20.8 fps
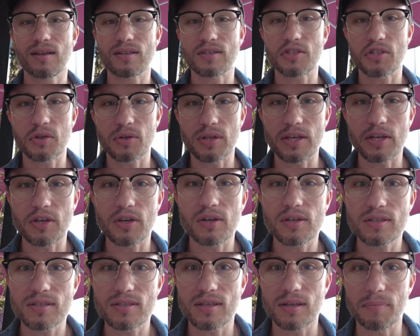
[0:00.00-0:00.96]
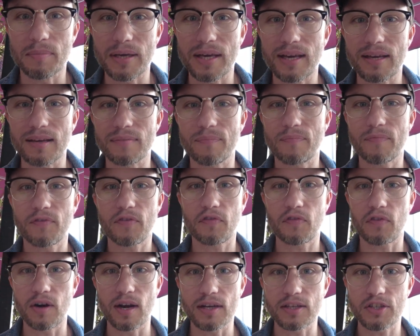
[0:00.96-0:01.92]
So they cooked the meat
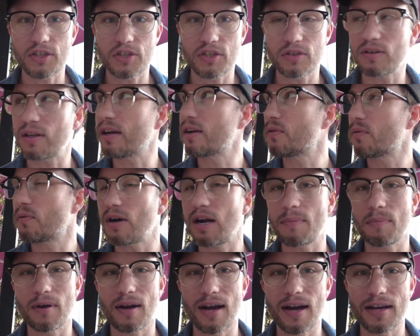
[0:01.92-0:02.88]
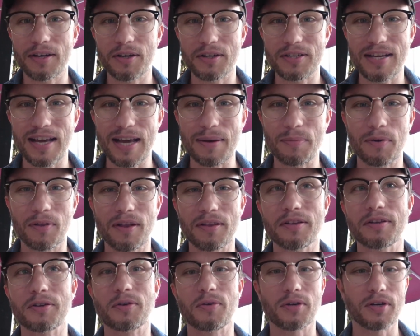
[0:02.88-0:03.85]
fresh, like right behind our table
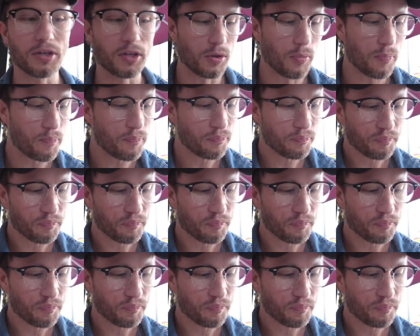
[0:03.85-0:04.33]
on the grill.